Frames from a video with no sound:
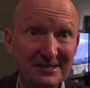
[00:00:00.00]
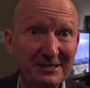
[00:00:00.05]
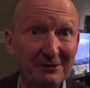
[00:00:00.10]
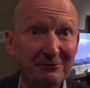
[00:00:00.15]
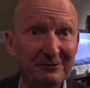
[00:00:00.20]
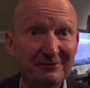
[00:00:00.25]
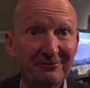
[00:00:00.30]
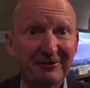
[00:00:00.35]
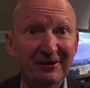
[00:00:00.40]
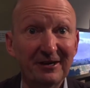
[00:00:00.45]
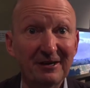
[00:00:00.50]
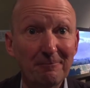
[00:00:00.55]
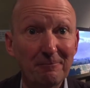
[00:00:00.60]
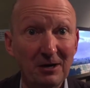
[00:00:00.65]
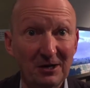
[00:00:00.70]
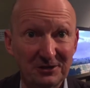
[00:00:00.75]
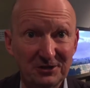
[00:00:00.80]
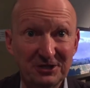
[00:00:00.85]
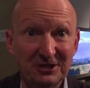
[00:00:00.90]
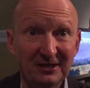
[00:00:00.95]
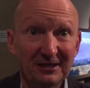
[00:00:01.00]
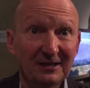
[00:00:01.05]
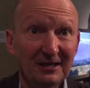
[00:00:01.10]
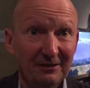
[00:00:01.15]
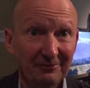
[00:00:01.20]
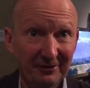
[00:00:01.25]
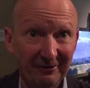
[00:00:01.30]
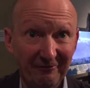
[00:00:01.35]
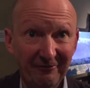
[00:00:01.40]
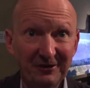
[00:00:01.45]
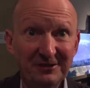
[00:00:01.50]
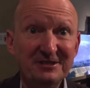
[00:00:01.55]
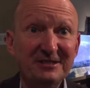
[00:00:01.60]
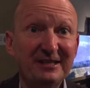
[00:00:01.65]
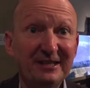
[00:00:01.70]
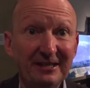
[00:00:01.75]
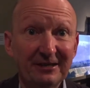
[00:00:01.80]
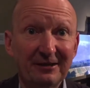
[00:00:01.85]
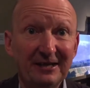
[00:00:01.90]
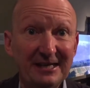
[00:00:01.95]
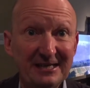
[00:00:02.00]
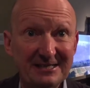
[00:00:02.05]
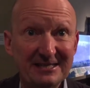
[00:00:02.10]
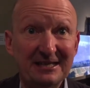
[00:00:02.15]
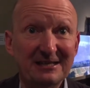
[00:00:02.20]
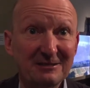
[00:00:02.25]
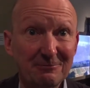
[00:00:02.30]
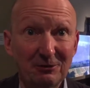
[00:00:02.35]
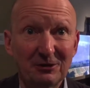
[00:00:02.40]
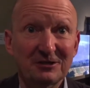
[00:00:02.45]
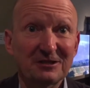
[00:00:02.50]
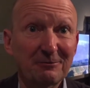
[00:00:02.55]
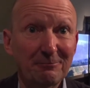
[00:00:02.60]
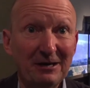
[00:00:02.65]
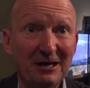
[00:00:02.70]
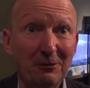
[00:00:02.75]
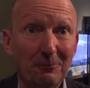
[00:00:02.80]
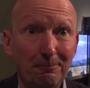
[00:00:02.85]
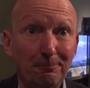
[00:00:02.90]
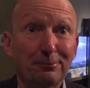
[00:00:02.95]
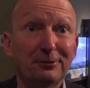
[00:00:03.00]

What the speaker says: So it's very much, the frontier is as much about